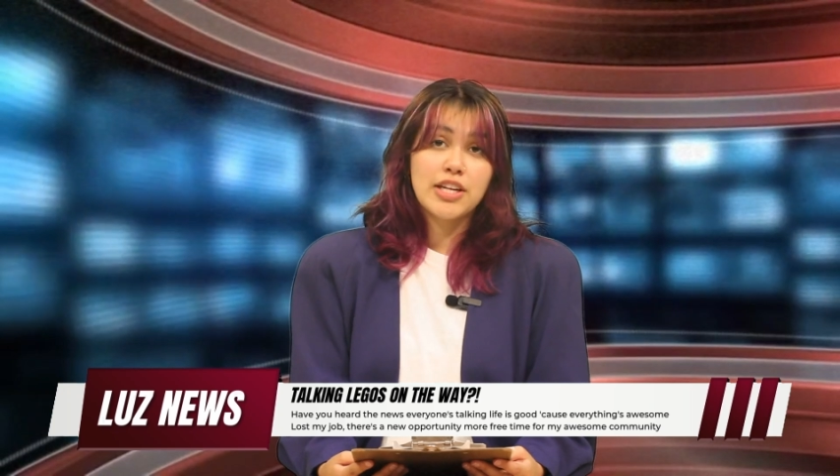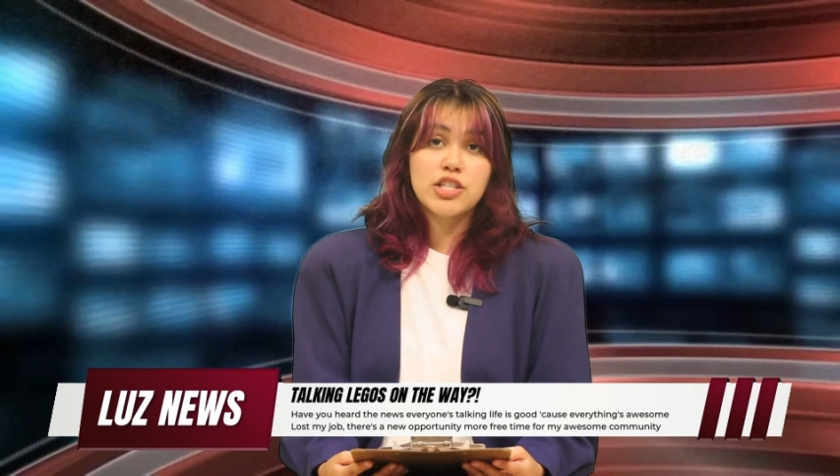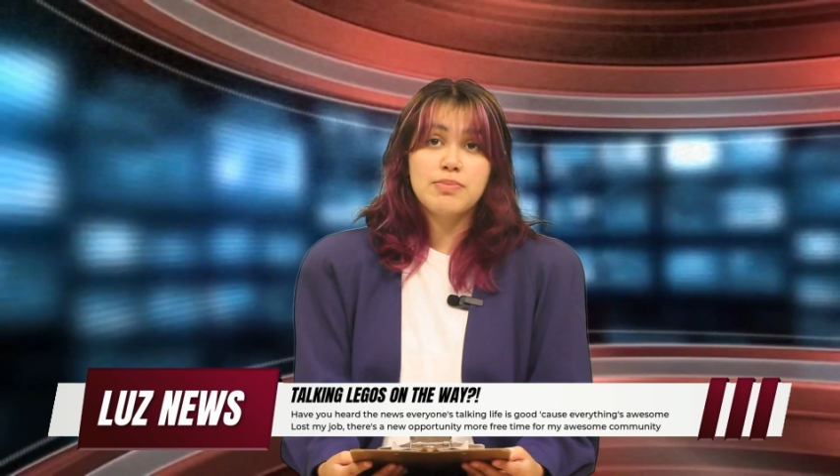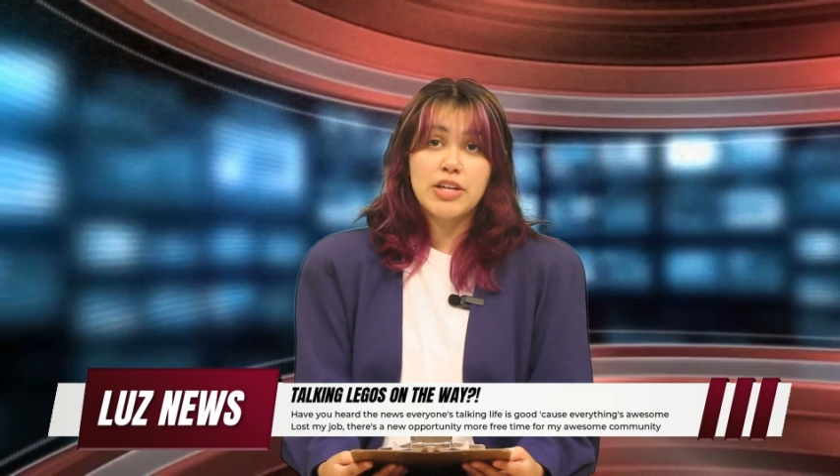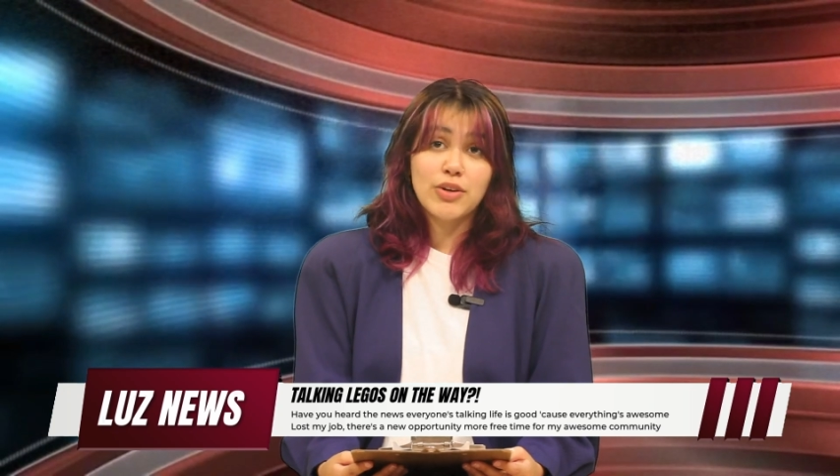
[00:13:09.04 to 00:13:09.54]

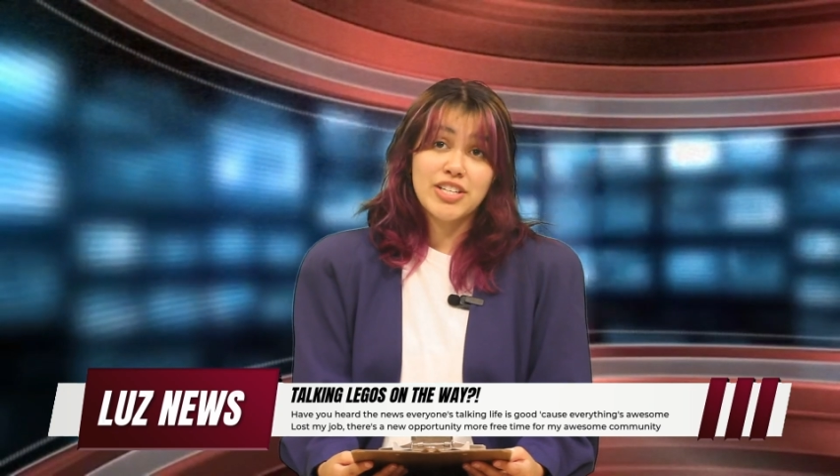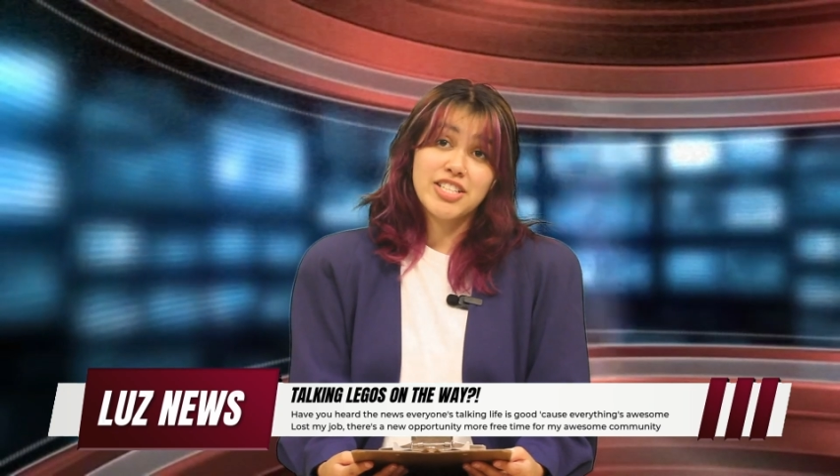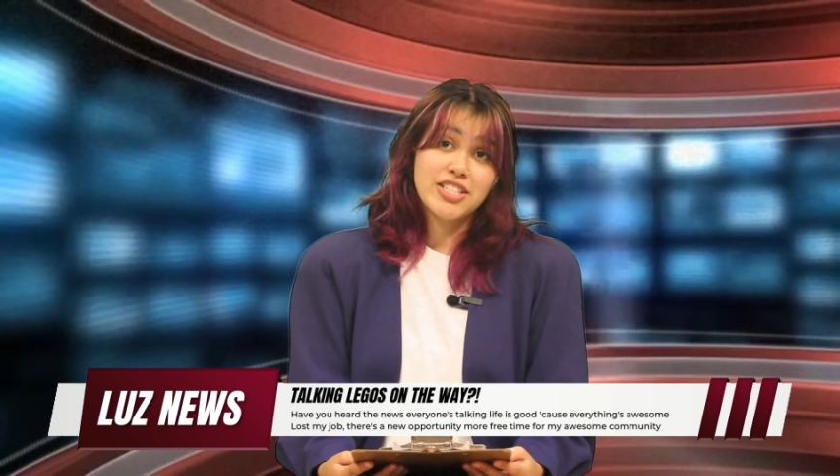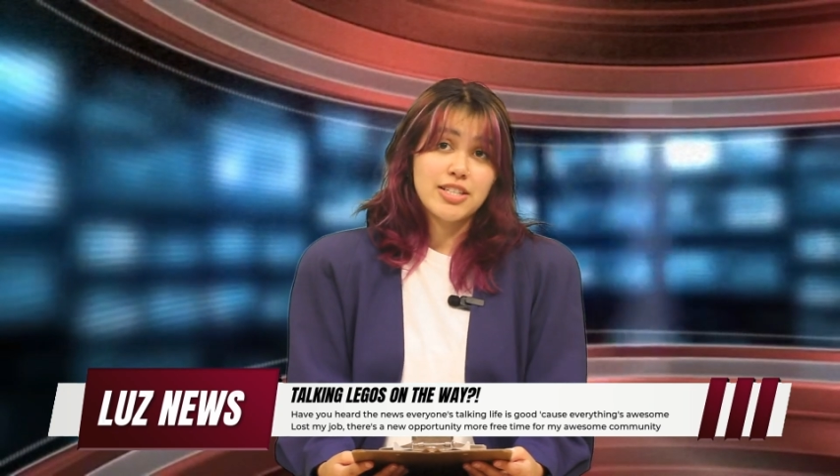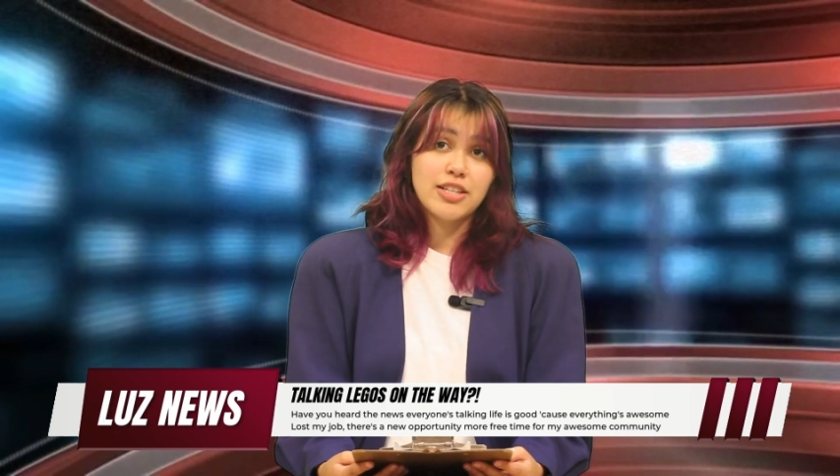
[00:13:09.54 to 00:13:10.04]
Niels B.
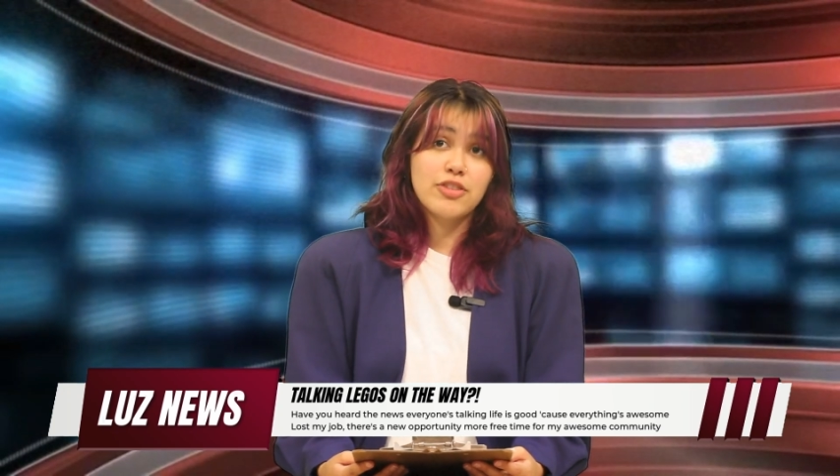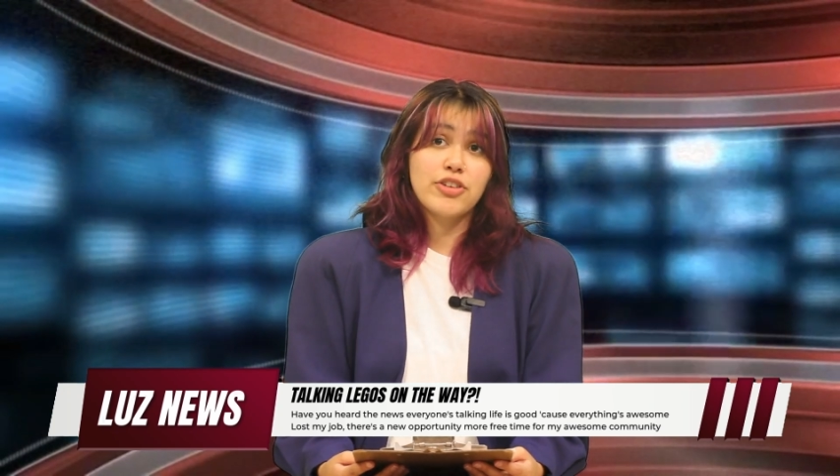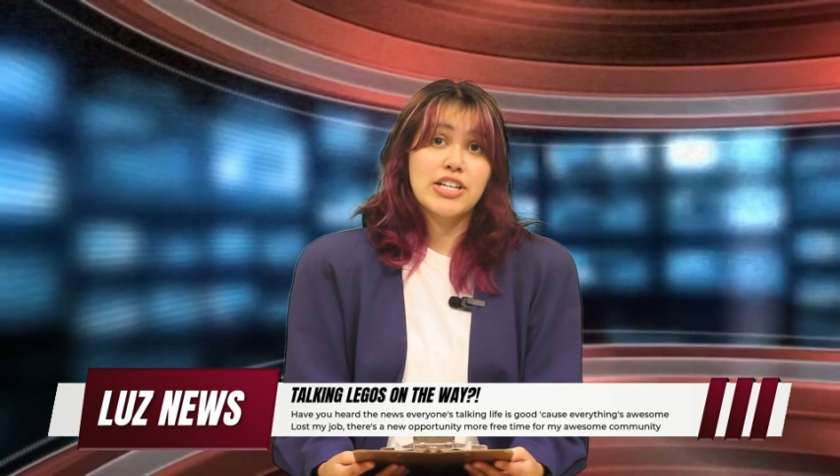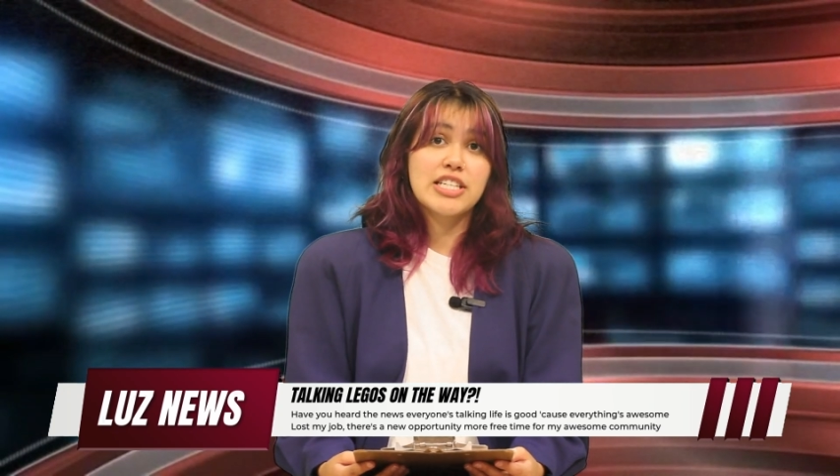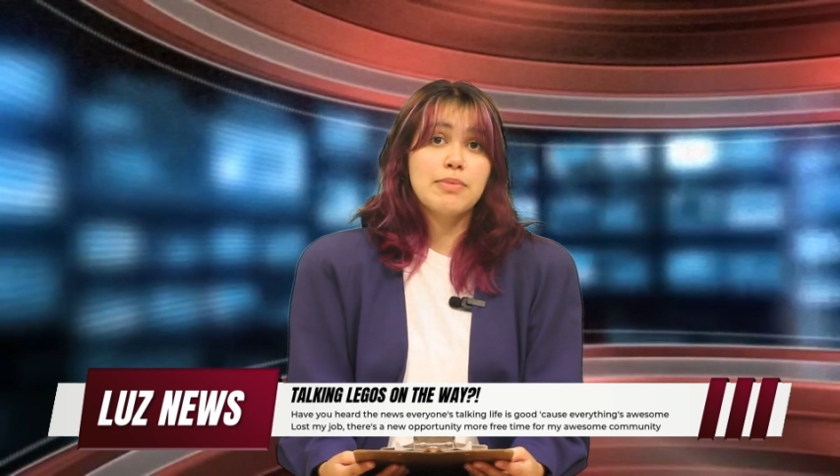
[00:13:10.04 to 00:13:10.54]
Christensen
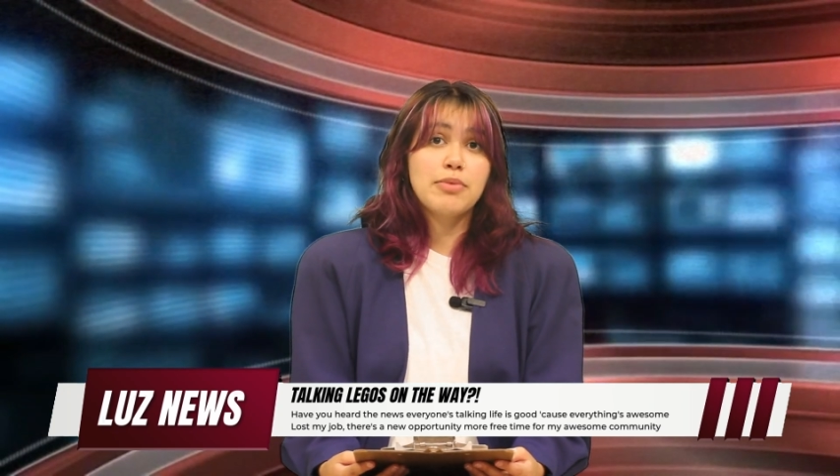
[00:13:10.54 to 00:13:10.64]
for his